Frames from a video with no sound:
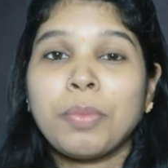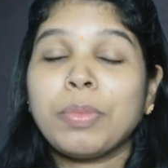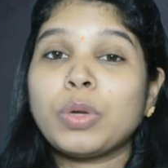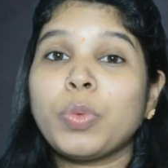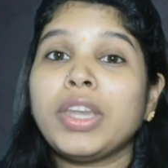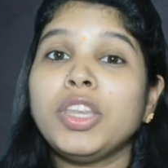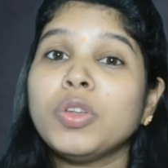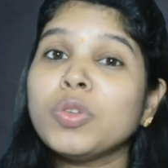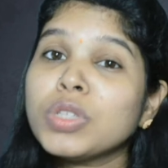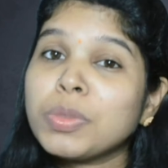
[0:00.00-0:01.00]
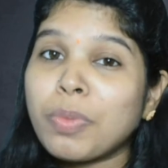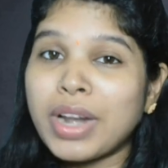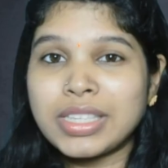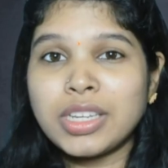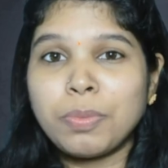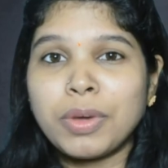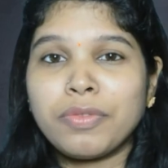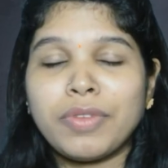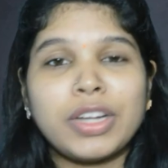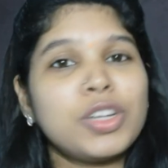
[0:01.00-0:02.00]
But when you use present
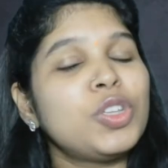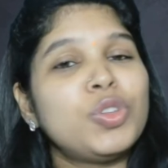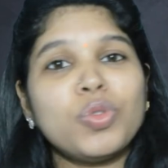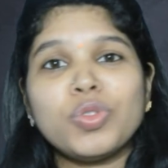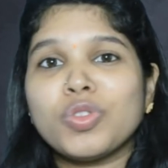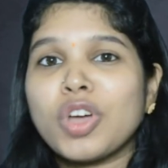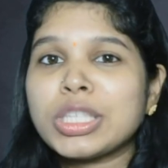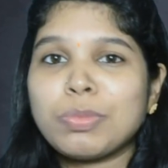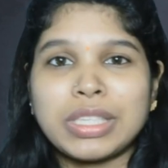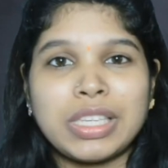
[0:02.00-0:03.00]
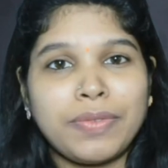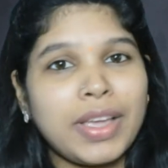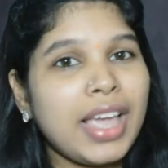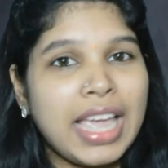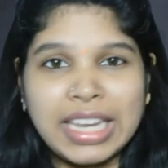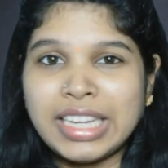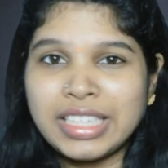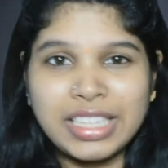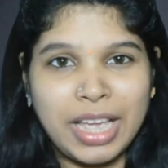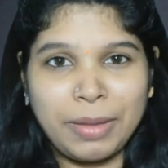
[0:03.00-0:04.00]
perfect, you do not specify any
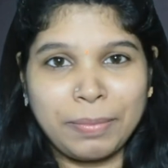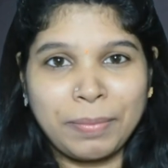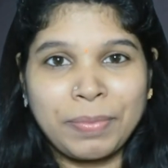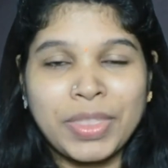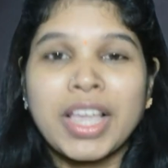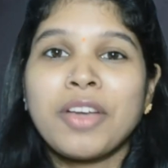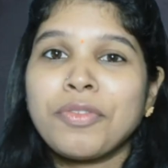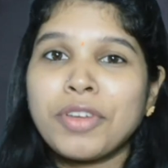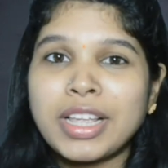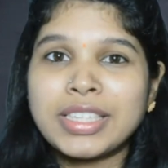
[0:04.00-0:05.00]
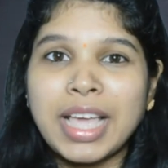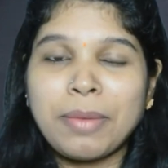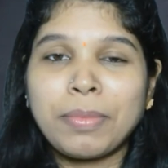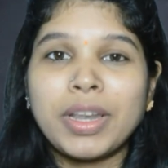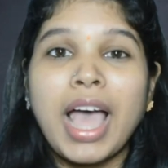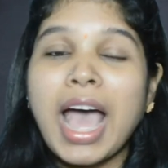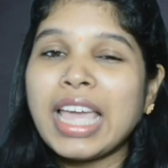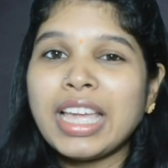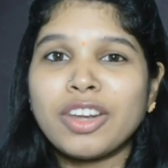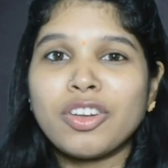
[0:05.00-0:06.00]
time. For example,
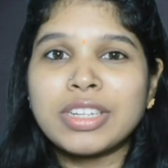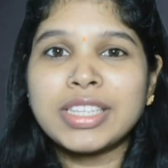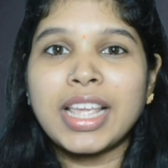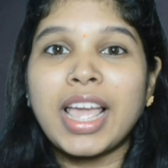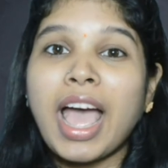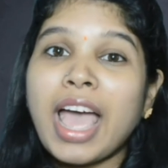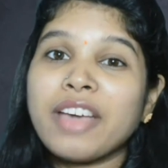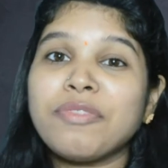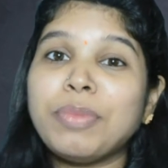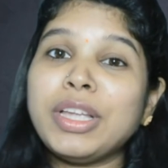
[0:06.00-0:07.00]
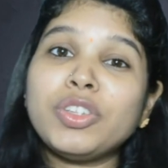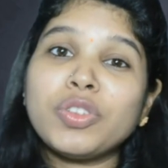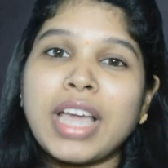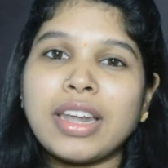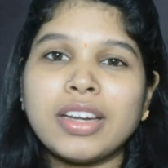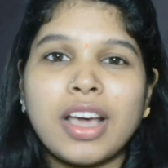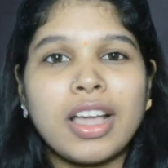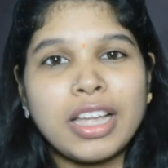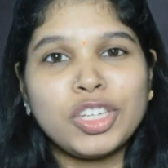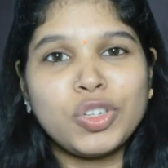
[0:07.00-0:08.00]
I cannot say I have been to
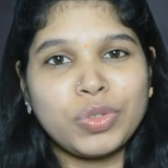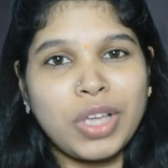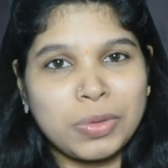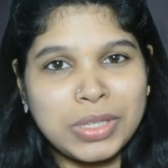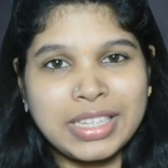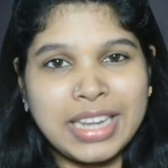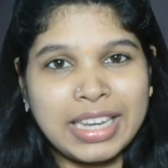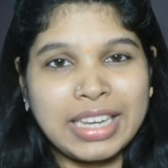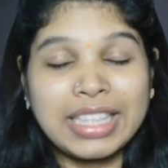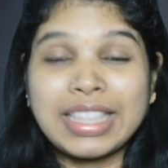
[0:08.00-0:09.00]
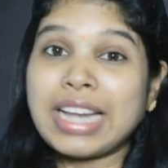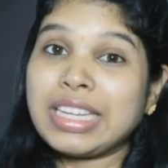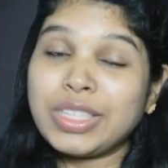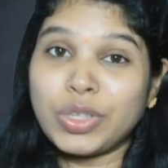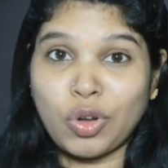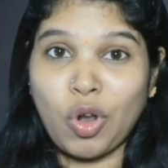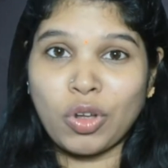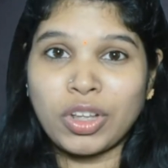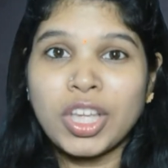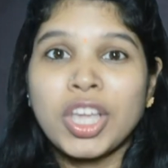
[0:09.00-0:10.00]
Canada in 2010. That is
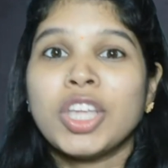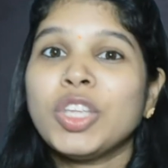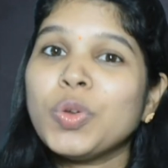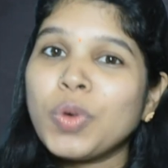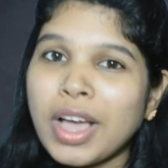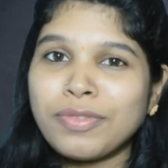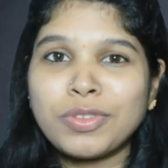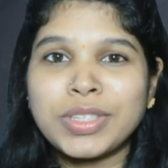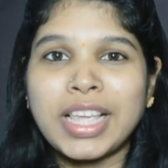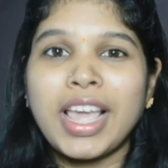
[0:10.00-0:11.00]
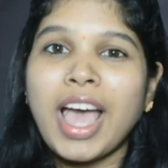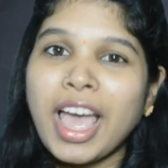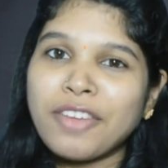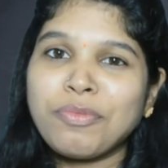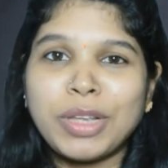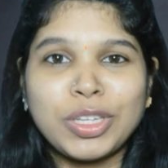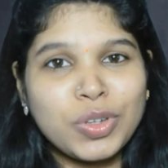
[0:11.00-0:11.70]
wrong. You have to say I have been to